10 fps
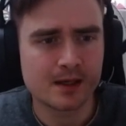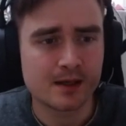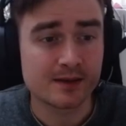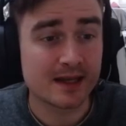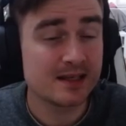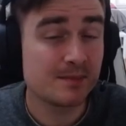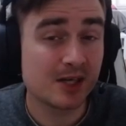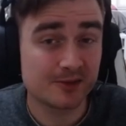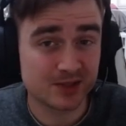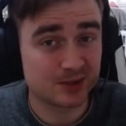Then he
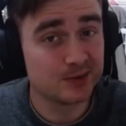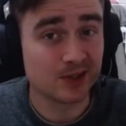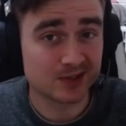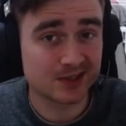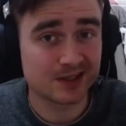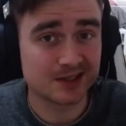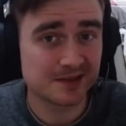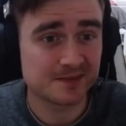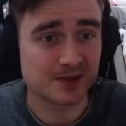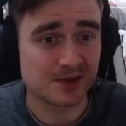becomes a 2-cost card,
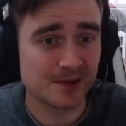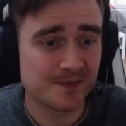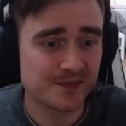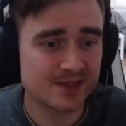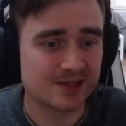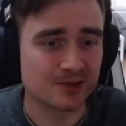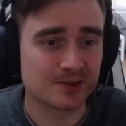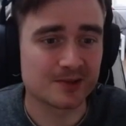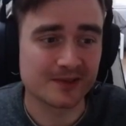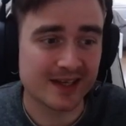you know?
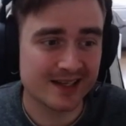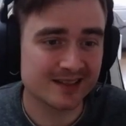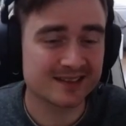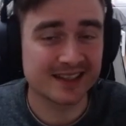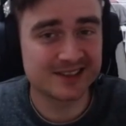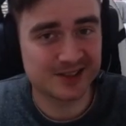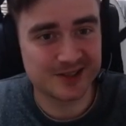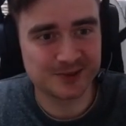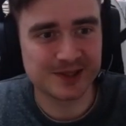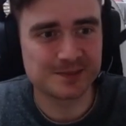So then, next
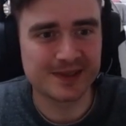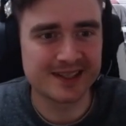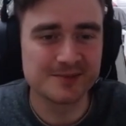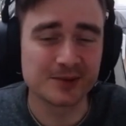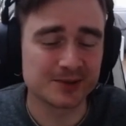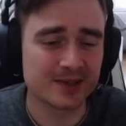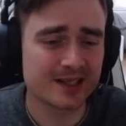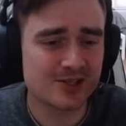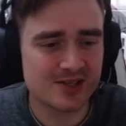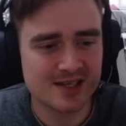turn you can play him for 2
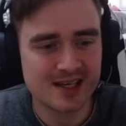energy